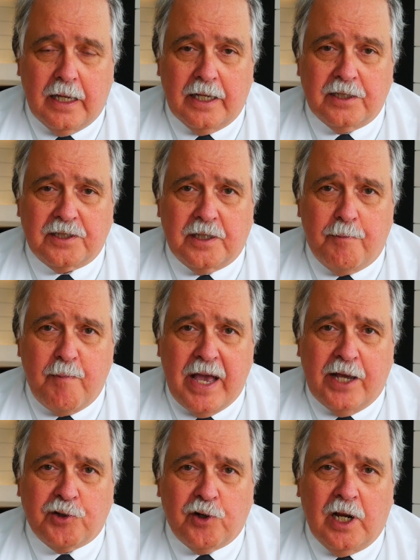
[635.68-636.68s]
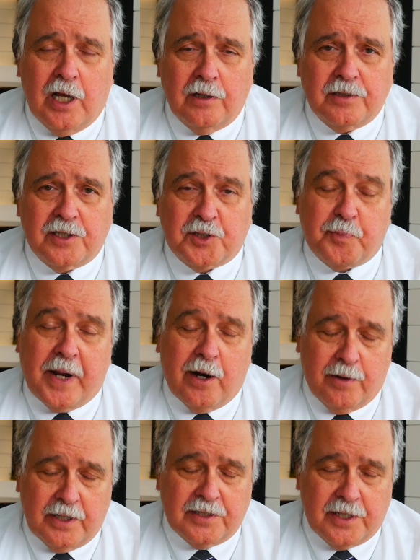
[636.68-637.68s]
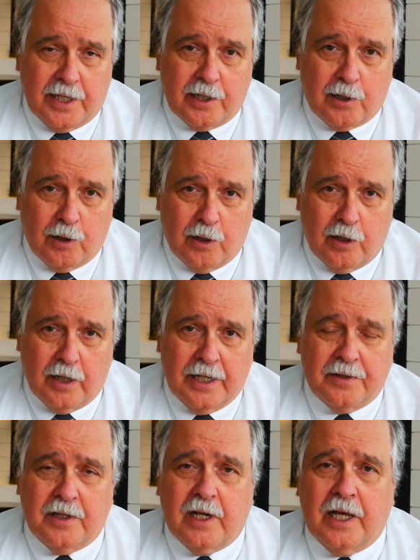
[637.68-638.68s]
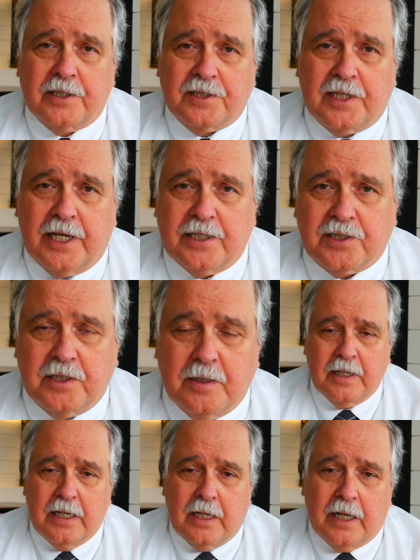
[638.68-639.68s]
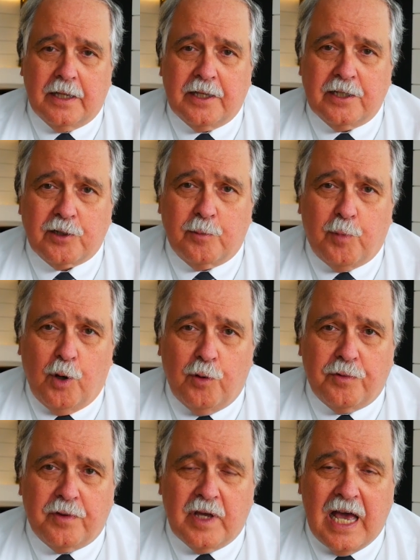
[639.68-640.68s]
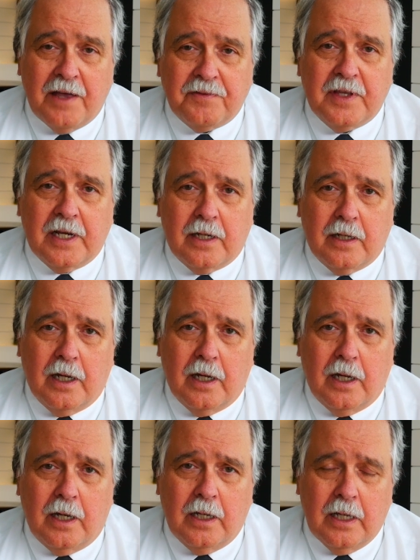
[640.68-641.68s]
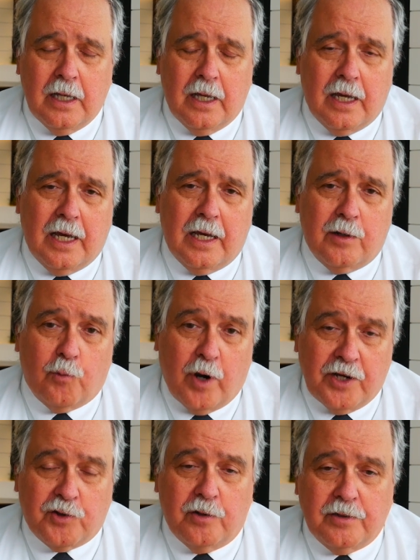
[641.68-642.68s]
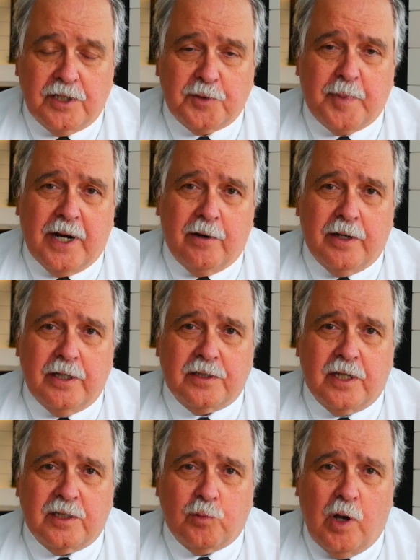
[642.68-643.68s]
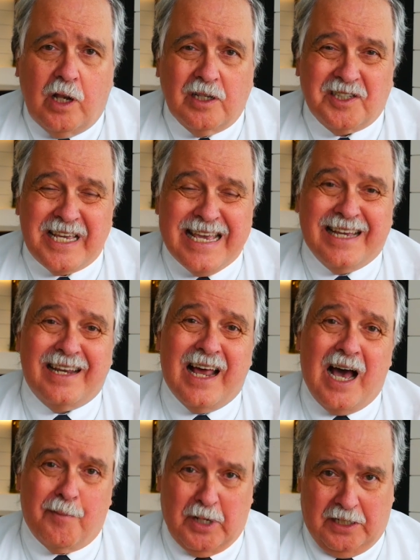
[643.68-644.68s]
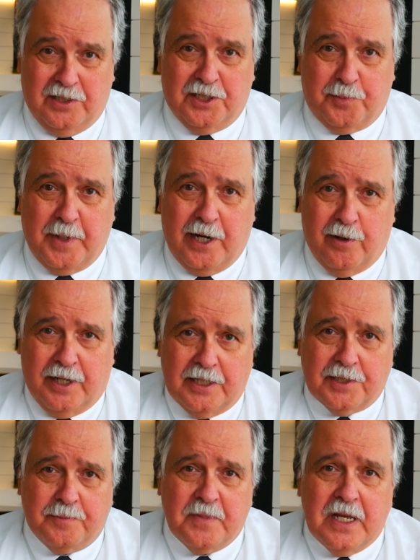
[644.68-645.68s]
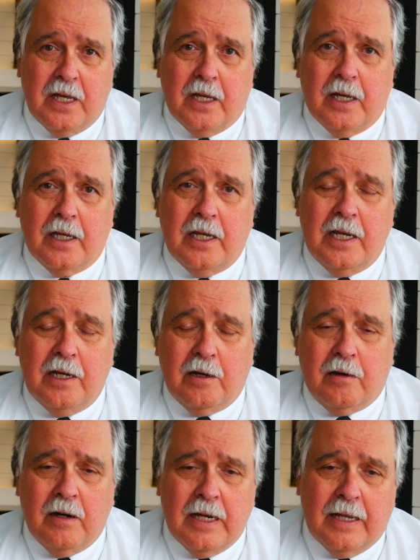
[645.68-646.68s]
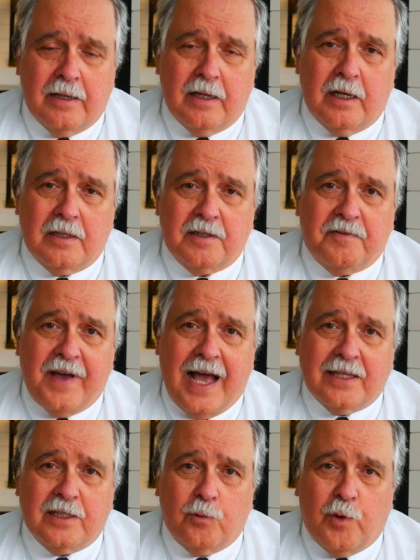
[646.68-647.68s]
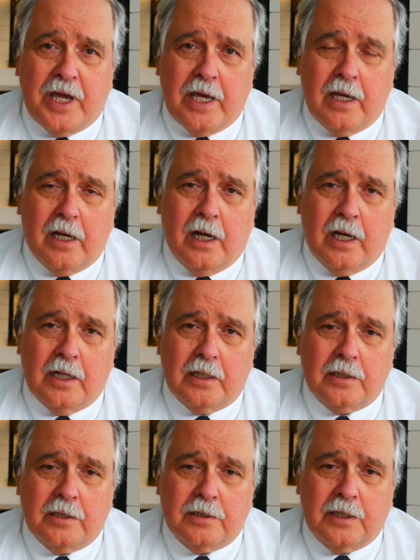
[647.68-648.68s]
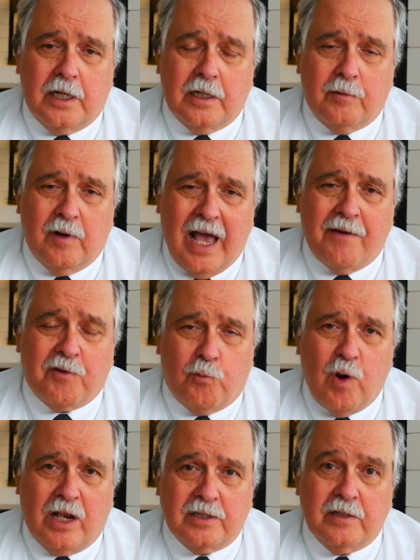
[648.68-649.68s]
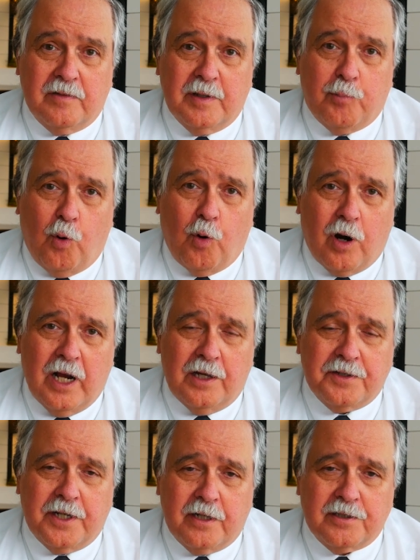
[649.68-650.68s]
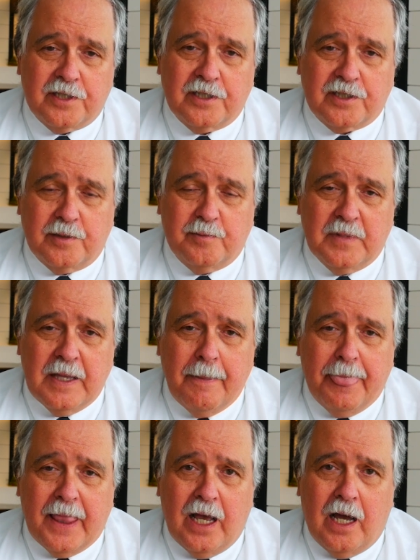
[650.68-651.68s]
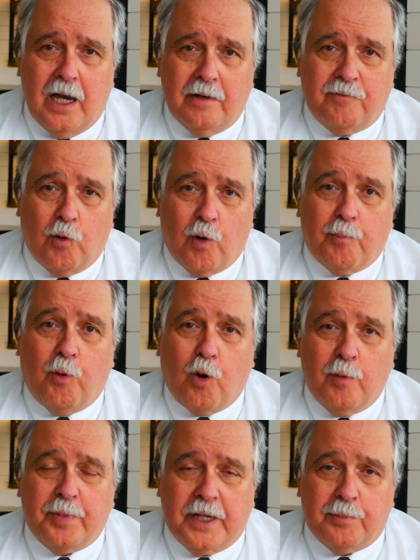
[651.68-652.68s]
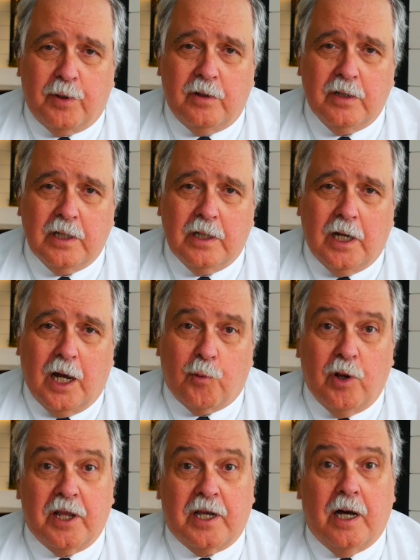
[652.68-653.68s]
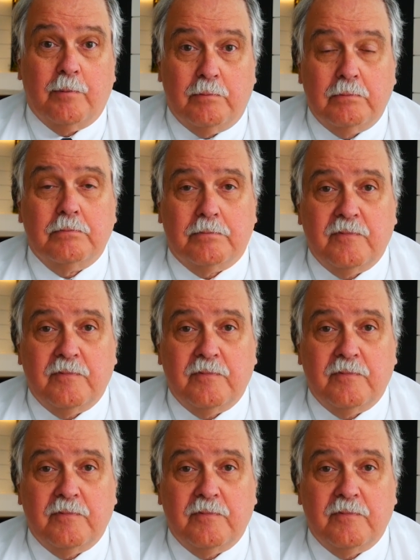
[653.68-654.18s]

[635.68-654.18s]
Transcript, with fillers: is the major health disparities that occur in the United States. And these are both ethnic uh, and racial disparities as well as economic disparities. And here, uh, the fact that we uh, uh have a relatively poor healthcare system uh, for poor people uh, really come,